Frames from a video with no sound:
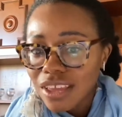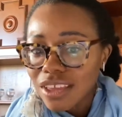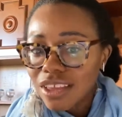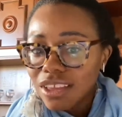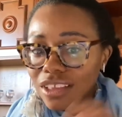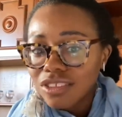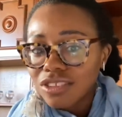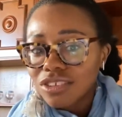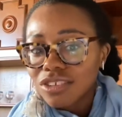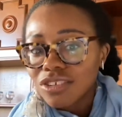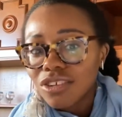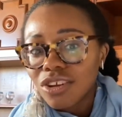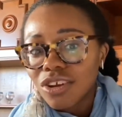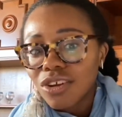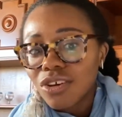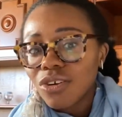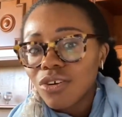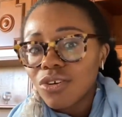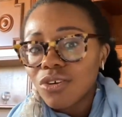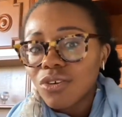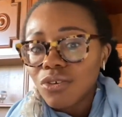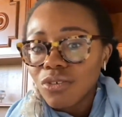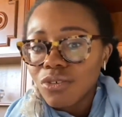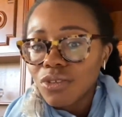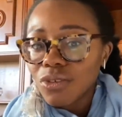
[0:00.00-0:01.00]
Get to
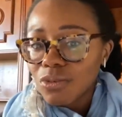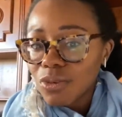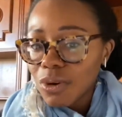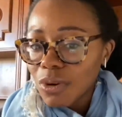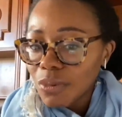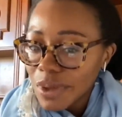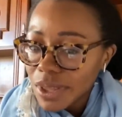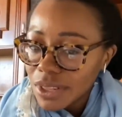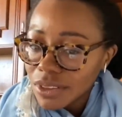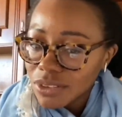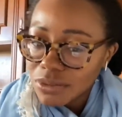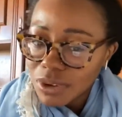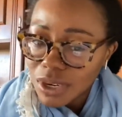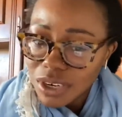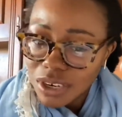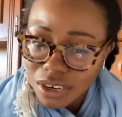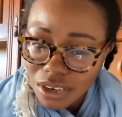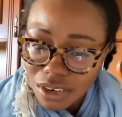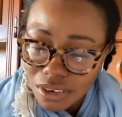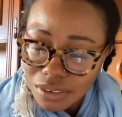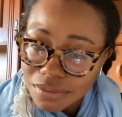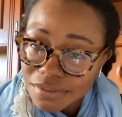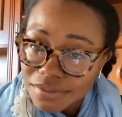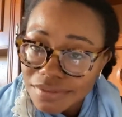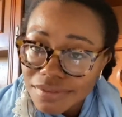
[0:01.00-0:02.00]
know the romance
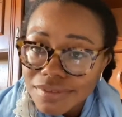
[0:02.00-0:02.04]
reader.